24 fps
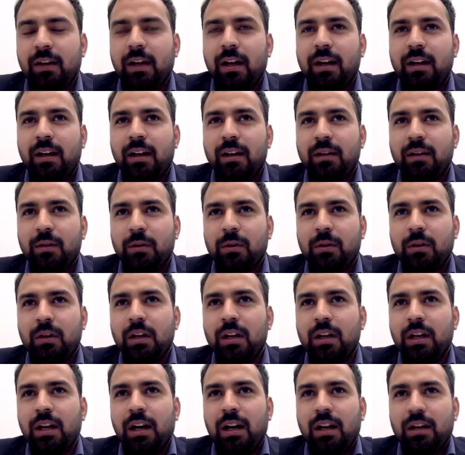and uh, you
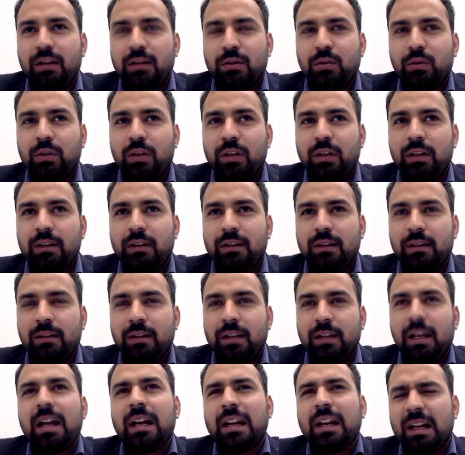know, uh, students
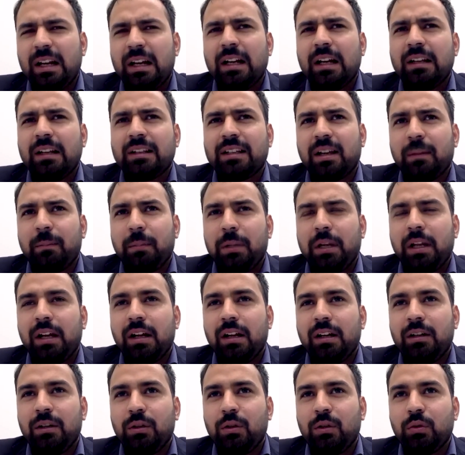uh, they are a little
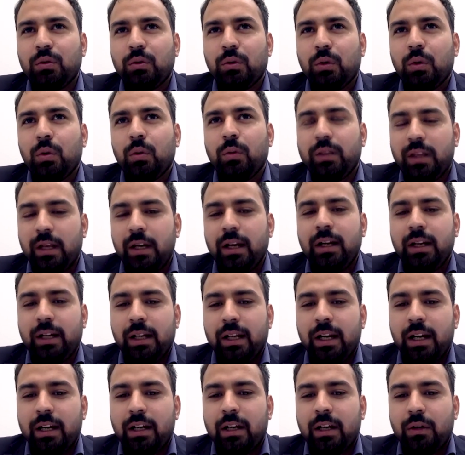skeptical to go with an
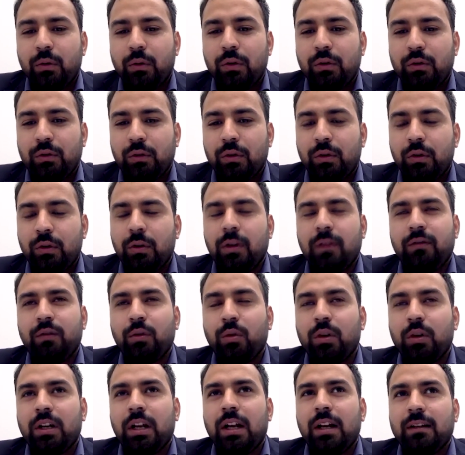integrated course. So you know, if
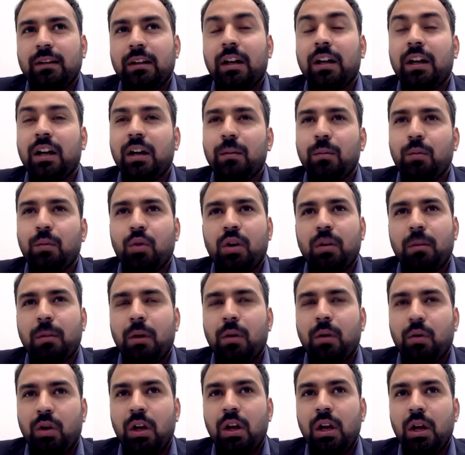you could tell us a little more
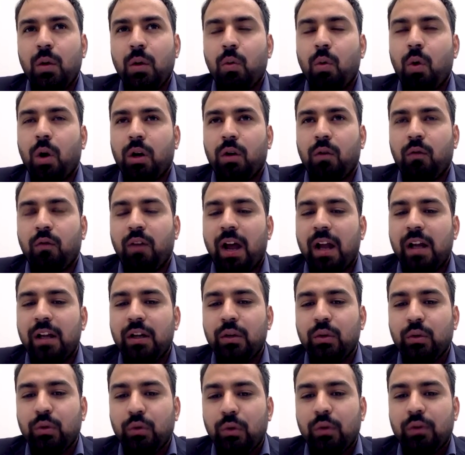about what
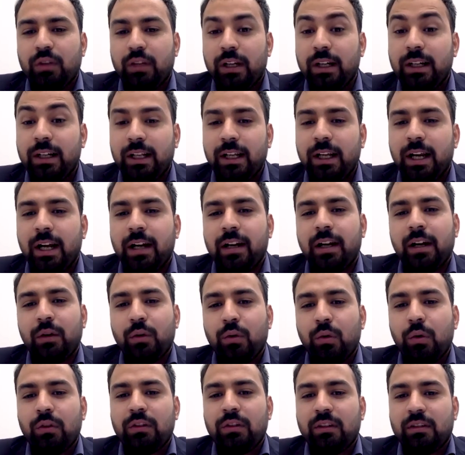value those
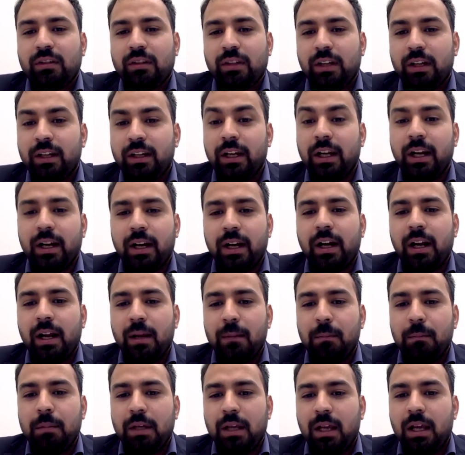integrated yeah. courses, integrated
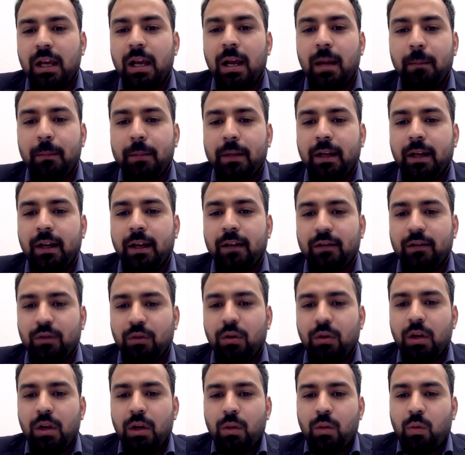M B A, yeah, and
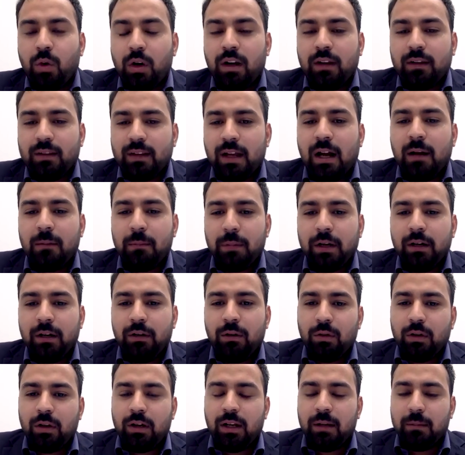what does that bring
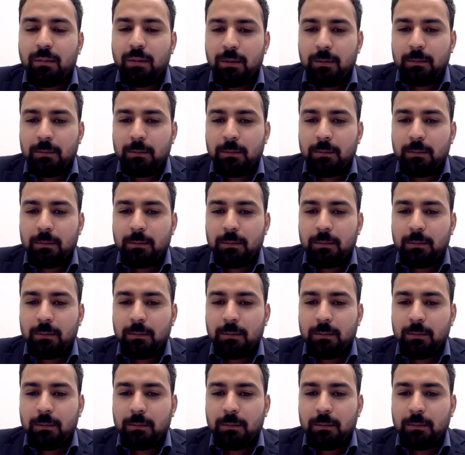to like,